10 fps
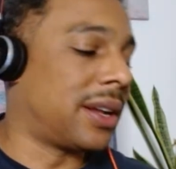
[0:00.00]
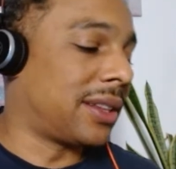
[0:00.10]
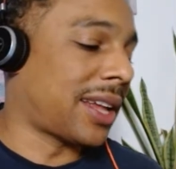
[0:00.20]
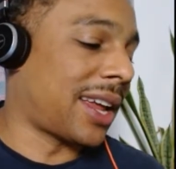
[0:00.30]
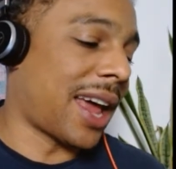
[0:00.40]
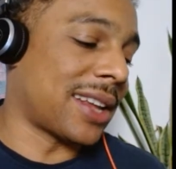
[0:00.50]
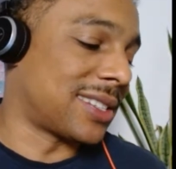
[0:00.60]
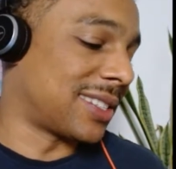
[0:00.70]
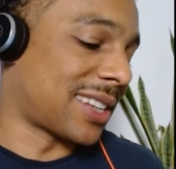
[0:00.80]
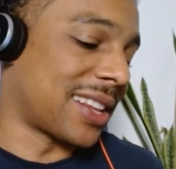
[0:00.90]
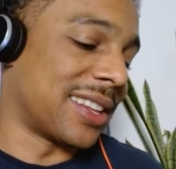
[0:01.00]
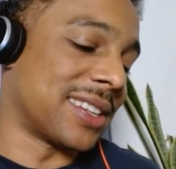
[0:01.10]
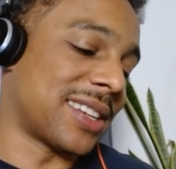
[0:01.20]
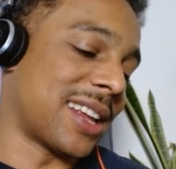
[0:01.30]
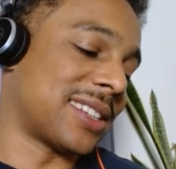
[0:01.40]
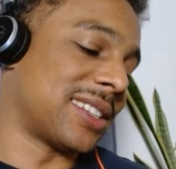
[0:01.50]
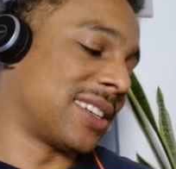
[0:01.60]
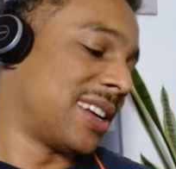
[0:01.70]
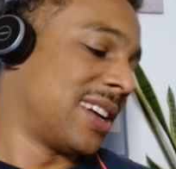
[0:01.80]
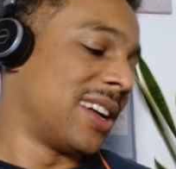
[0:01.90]
that hasn't said this as
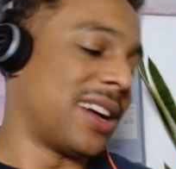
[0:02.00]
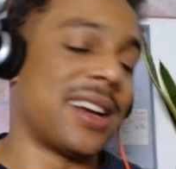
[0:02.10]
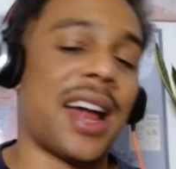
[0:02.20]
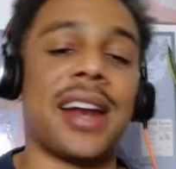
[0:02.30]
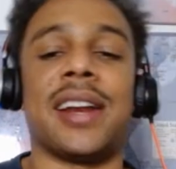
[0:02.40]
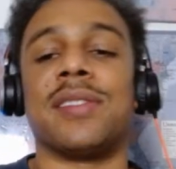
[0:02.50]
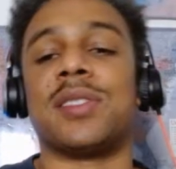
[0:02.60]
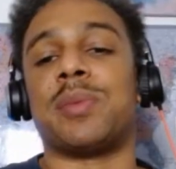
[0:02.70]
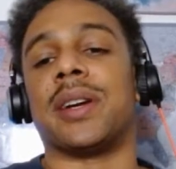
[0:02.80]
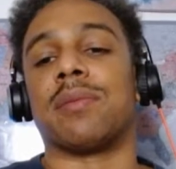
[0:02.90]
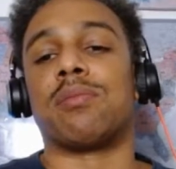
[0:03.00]
a non-native speaker.